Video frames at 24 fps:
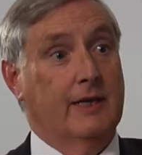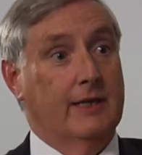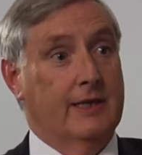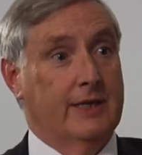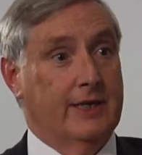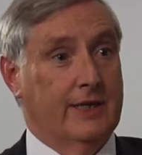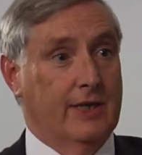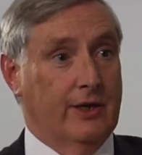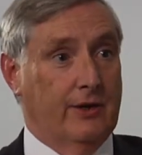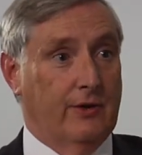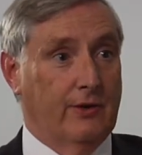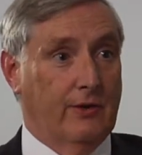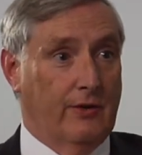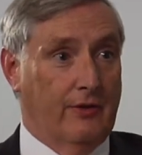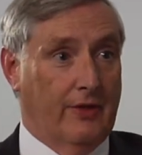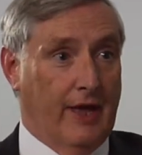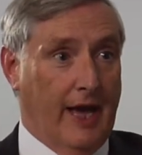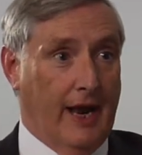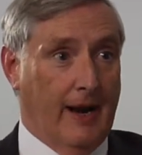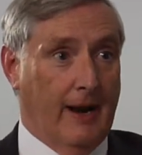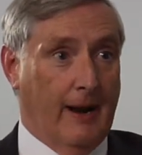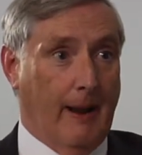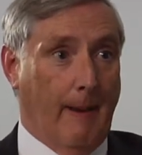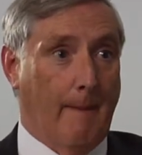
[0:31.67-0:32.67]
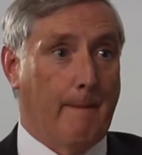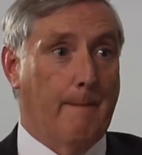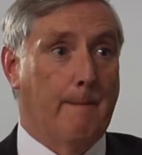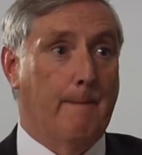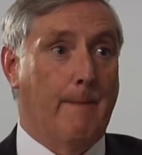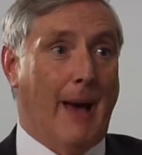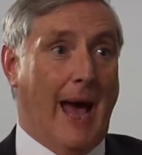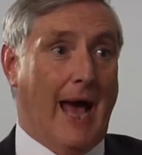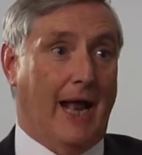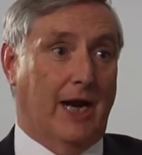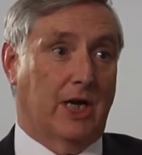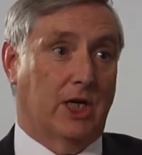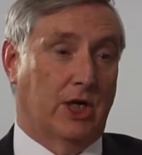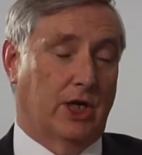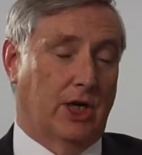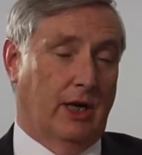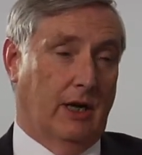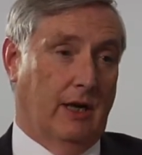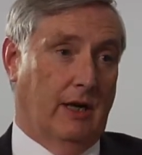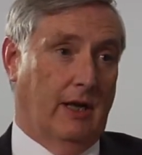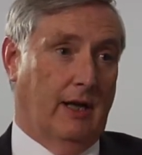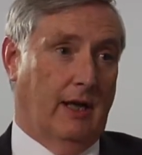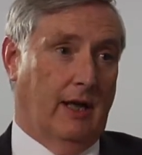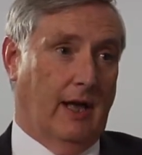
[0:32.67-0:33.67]
to then match
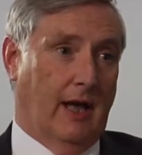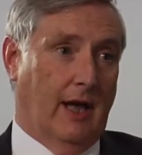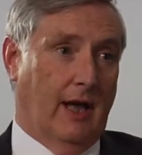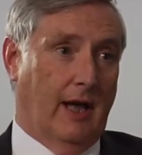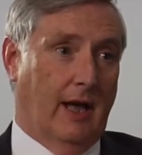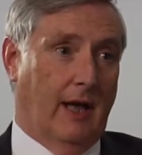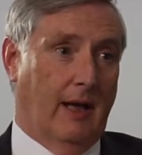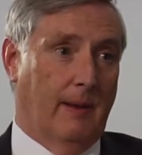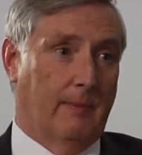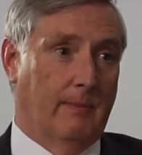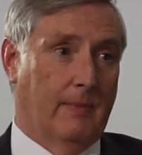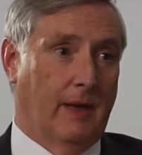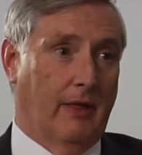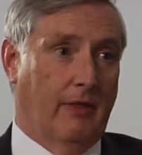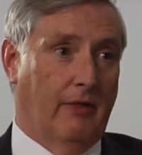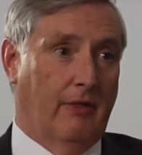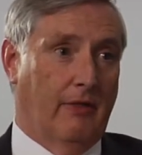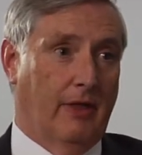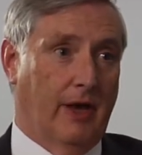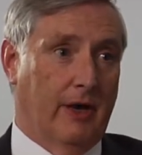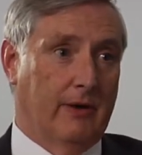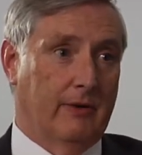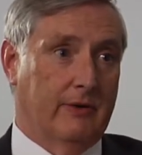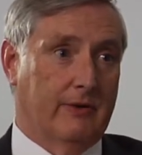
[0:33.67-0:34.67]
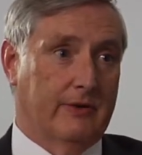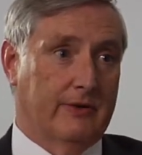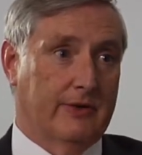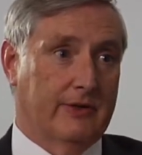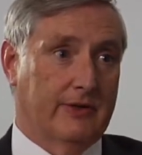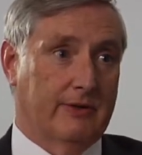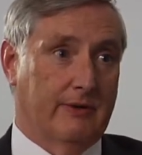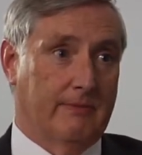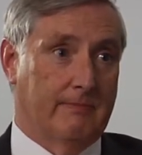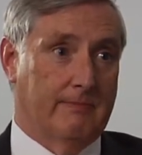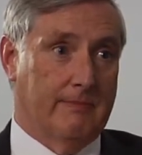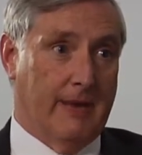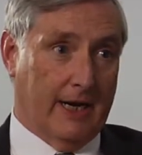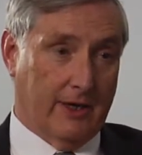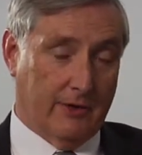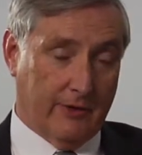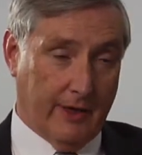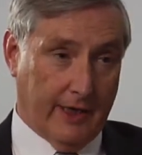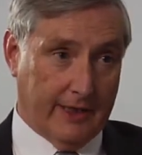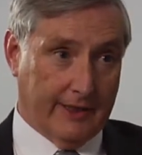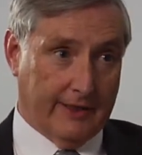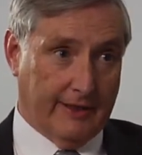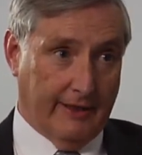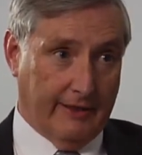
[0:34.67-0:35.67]
those
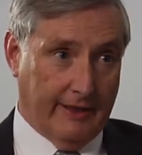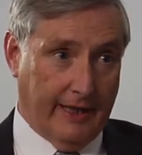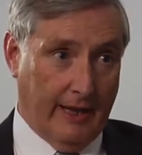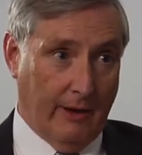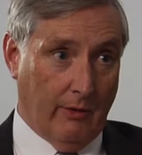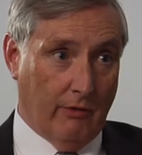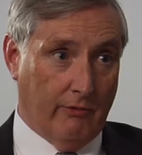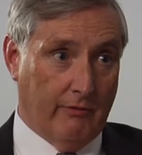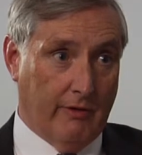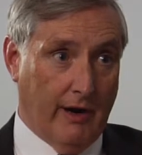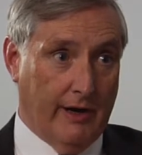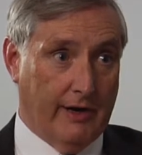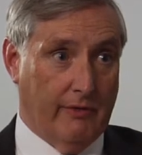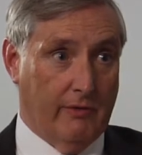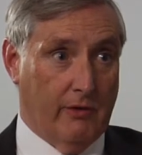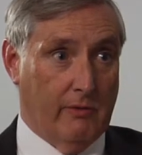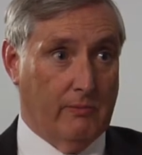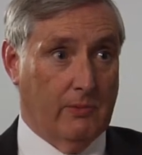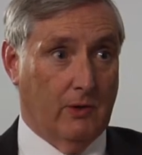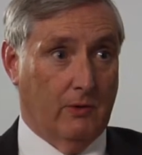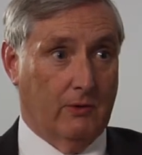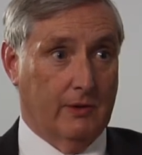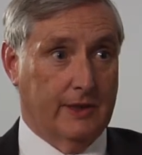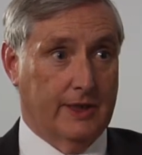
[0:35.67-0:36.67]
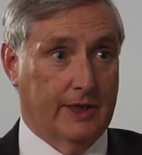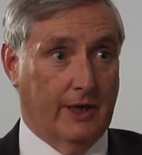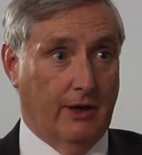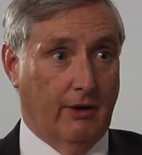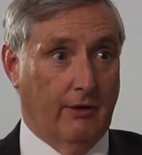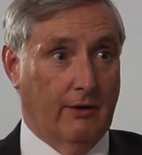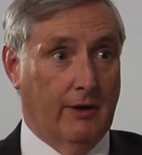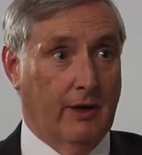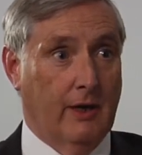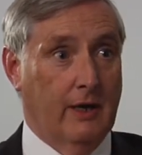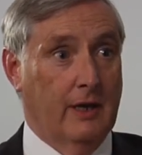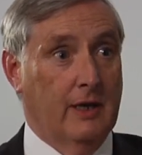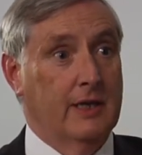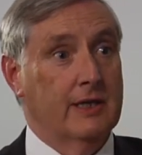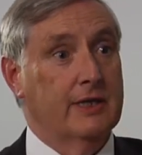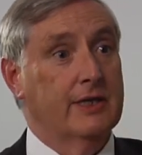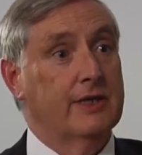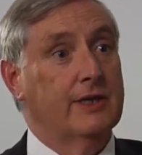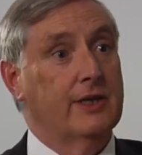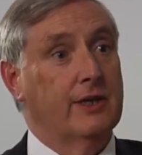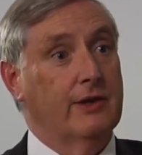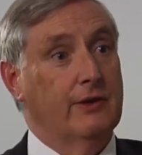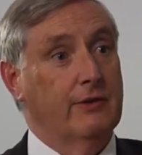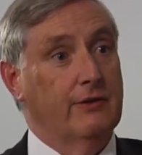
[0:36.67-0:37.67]
metrics that they're already reporting on
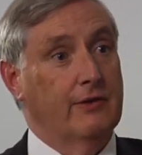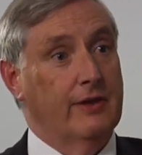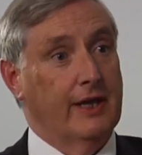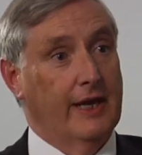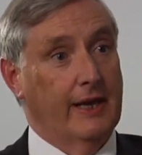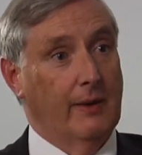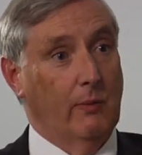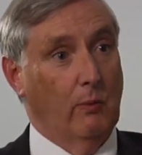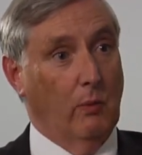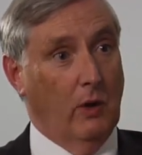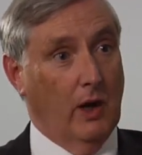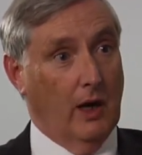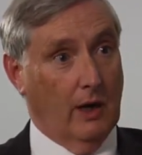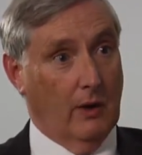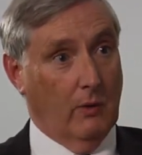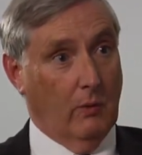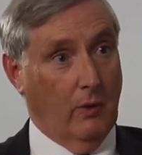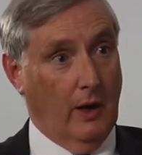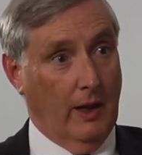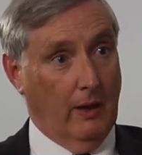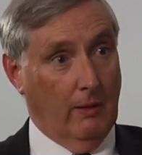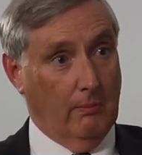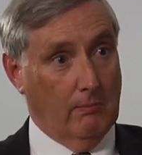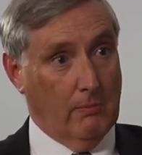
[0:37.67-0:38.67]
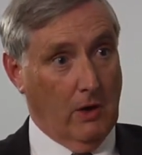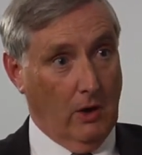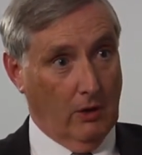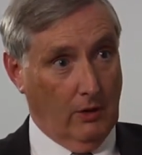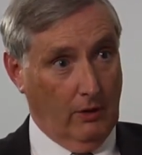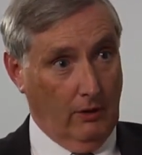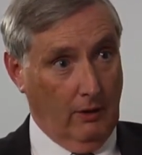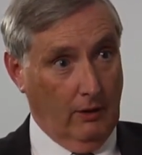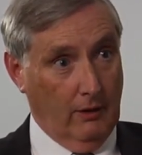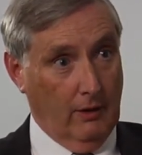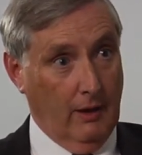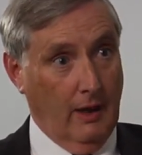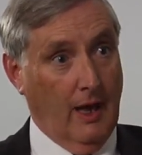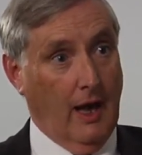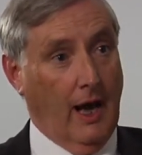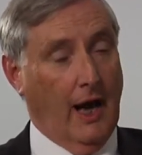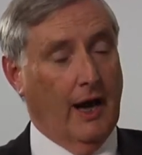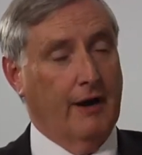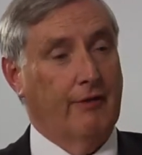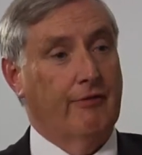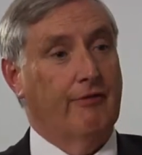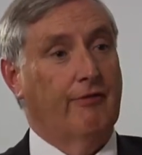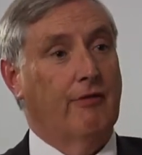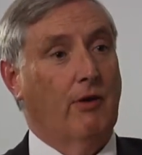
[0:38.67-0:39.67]
to the work well model,
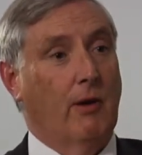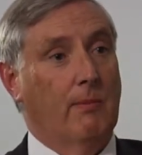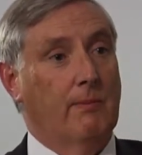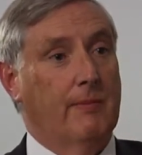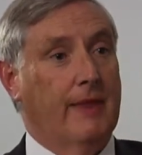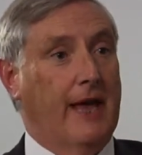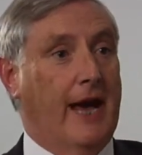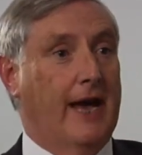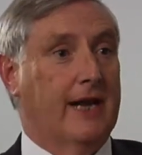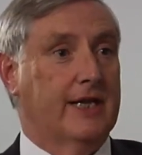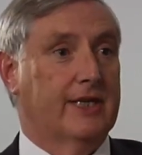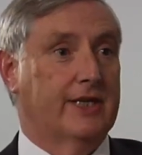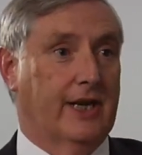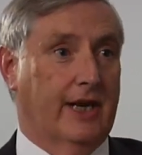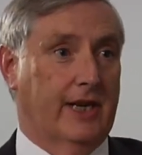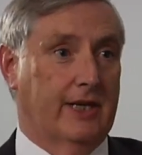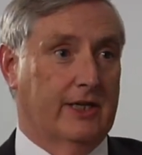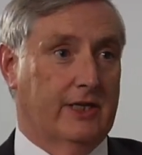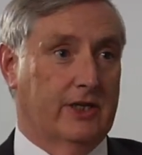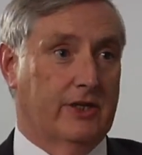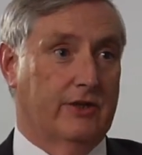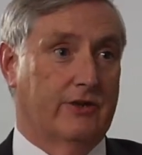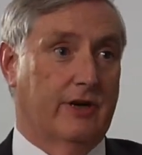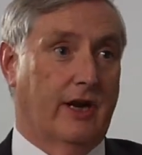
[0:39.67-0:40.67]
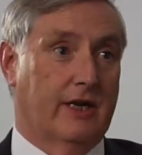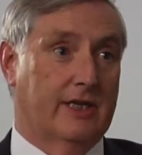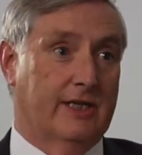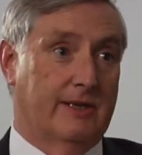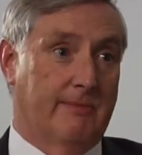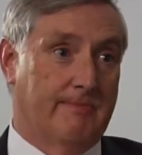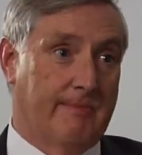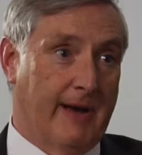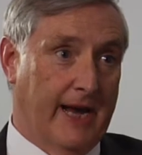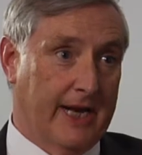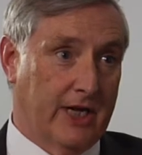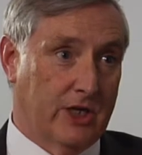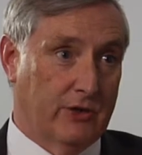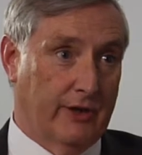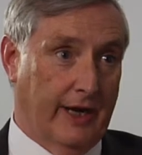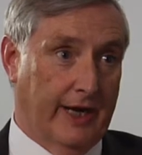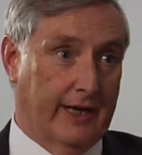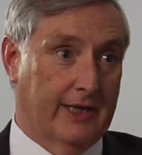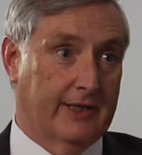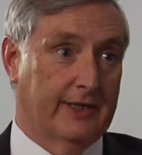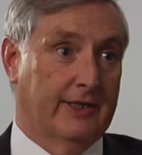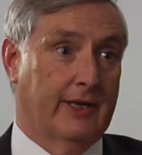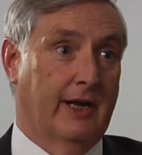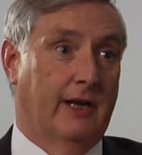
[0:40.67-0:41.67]
and from that to construct a
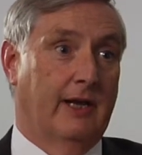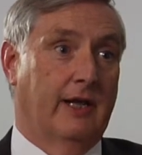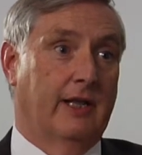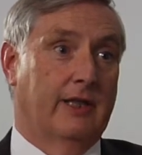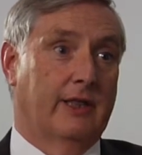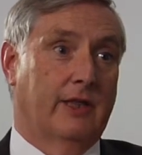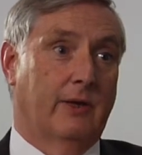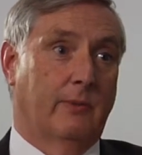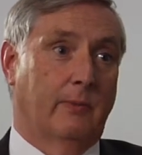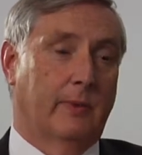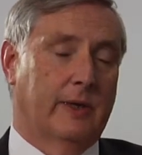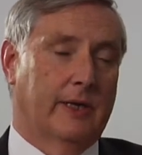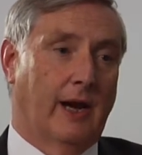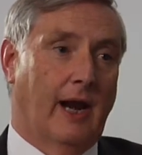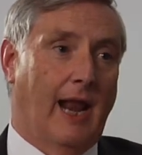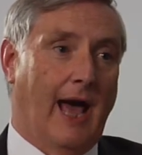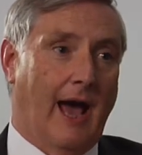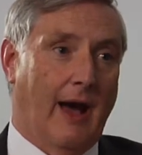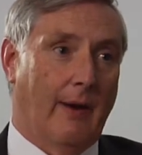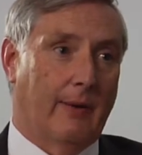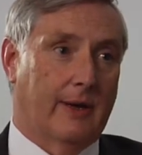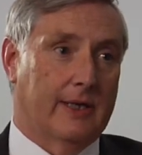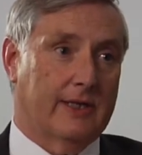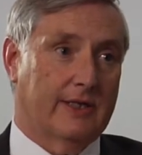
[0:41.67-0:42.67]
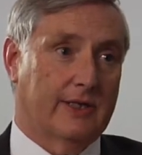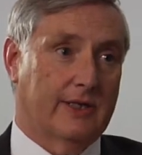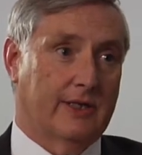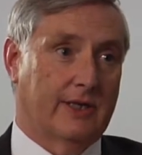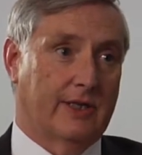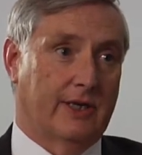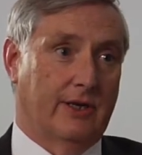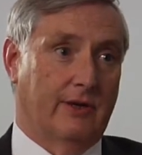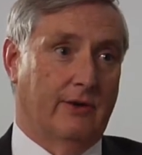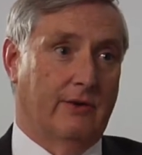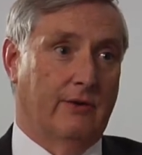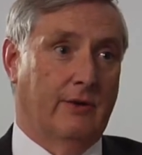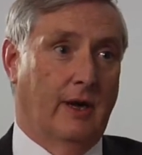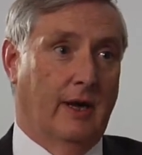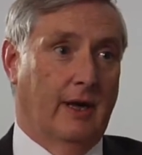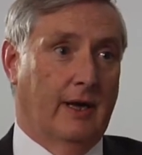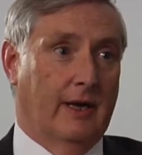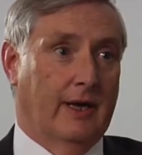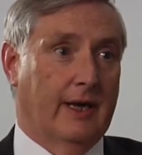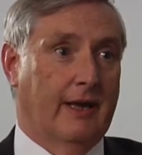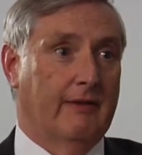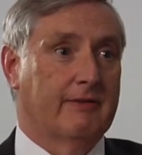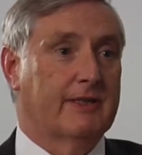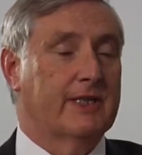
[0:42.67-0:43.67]
matrix that would allow us to
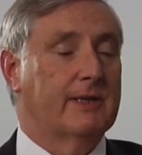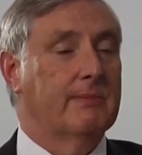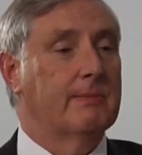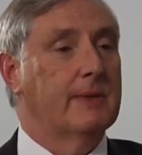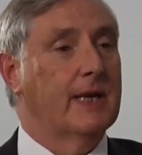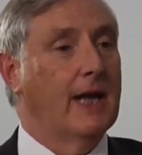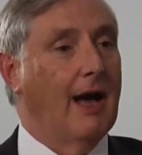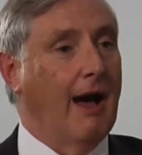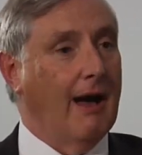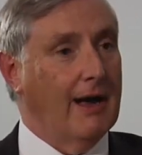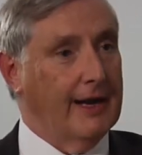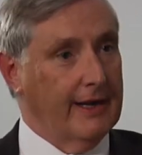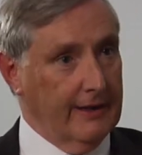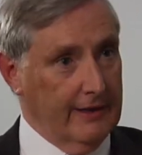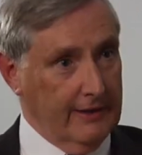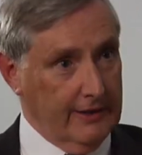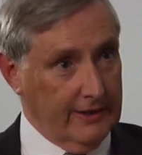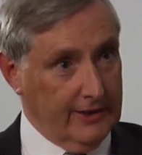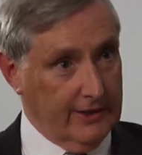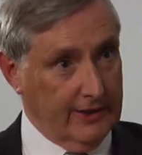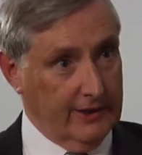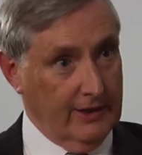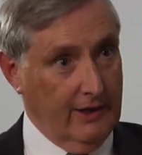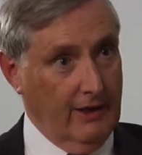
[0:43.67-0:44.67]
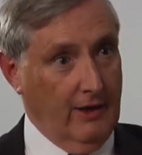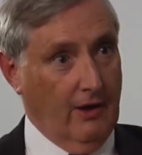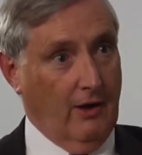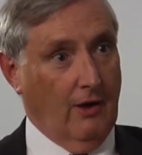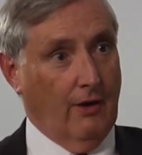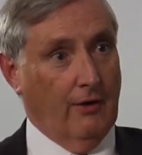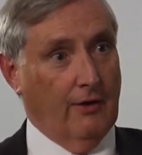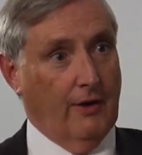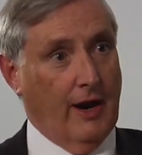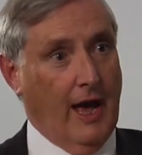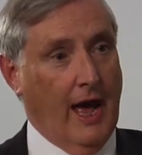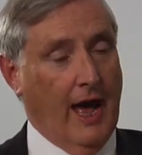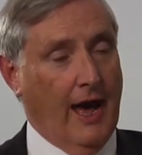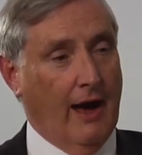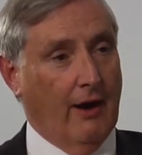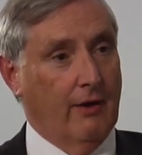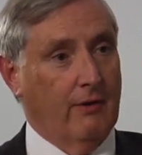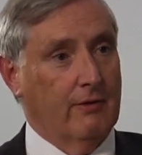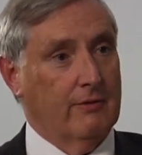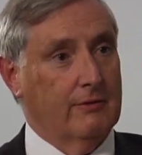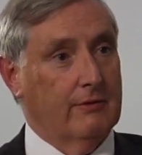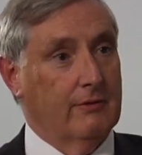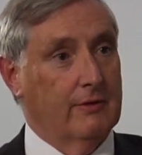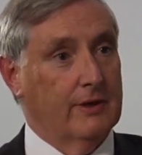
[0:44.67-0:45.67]
give some guidance on
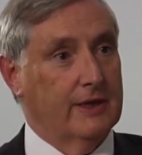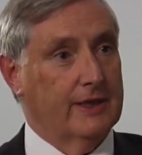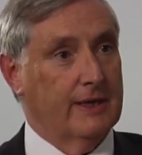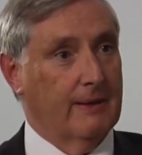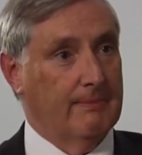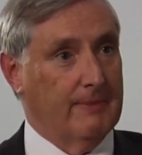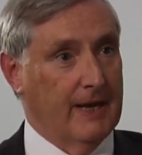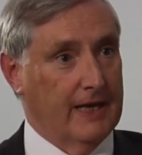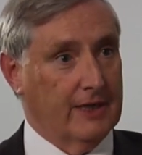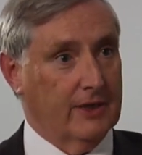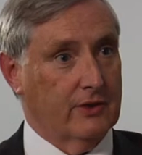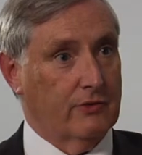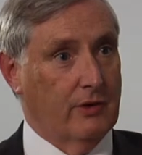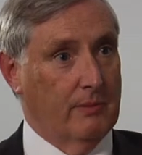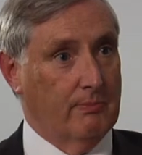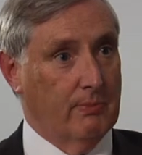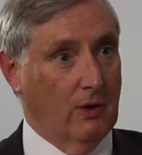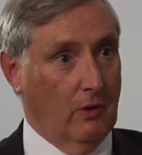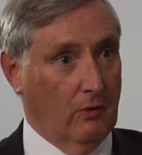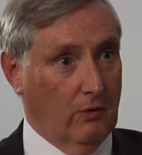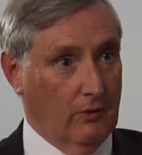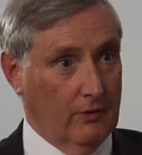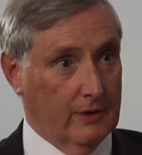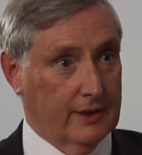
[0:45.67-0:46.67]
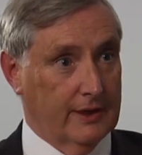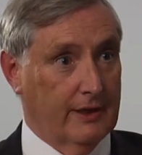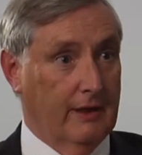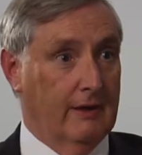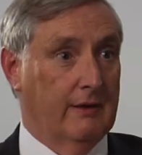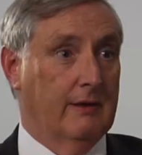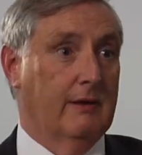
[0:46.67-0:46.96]
how to best report